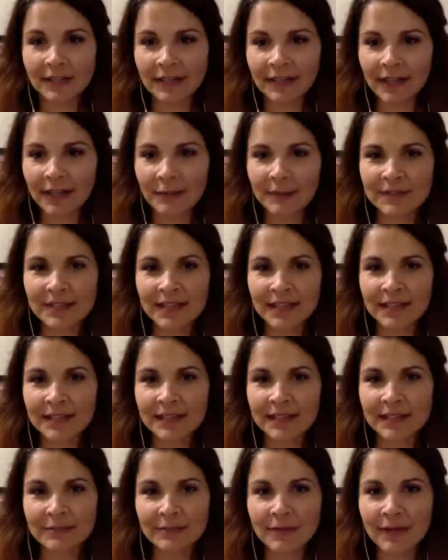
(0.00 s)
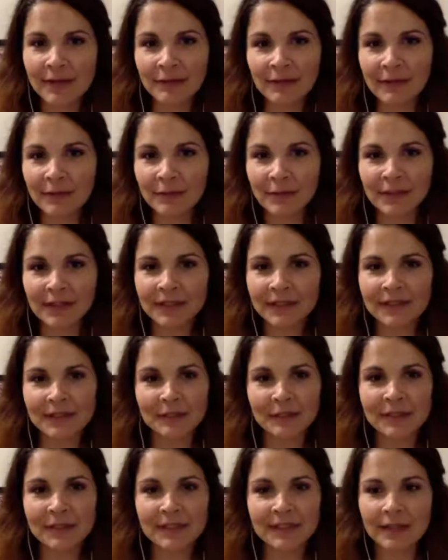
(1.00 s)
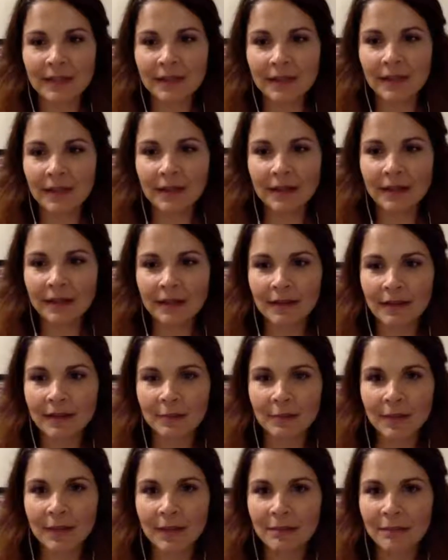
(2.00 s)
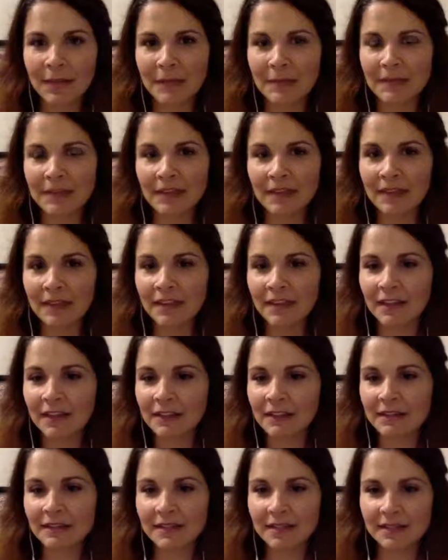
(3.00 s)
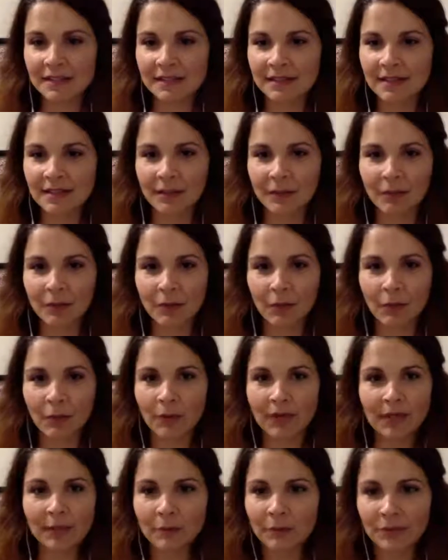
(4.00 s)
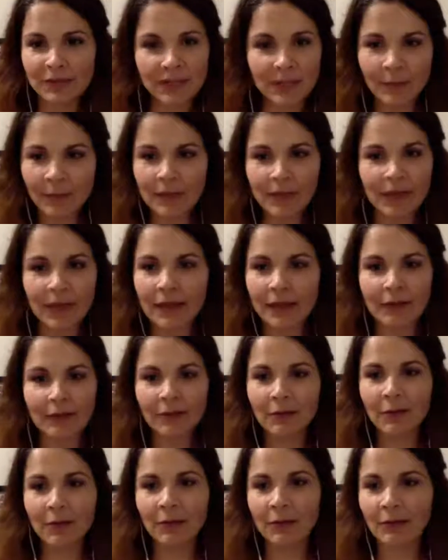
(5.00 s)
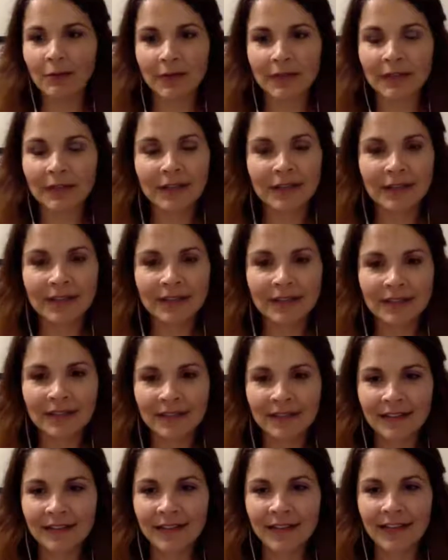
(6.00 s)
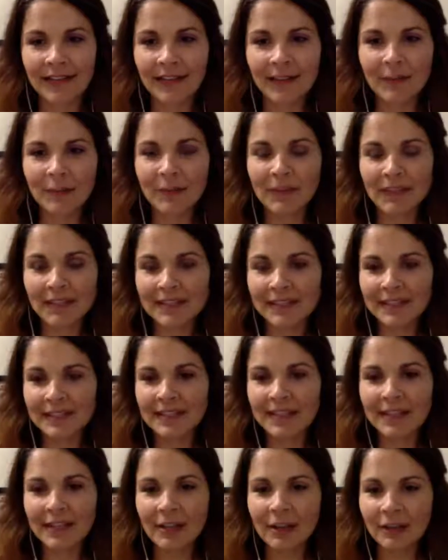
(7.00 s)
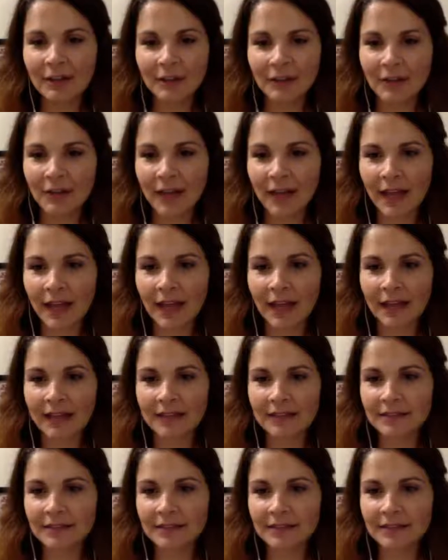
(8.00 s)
and I was like, his hairline really isn't receding, but maybe they think it is because they don't know him or something. I don't know. And then when they said to take off your hat,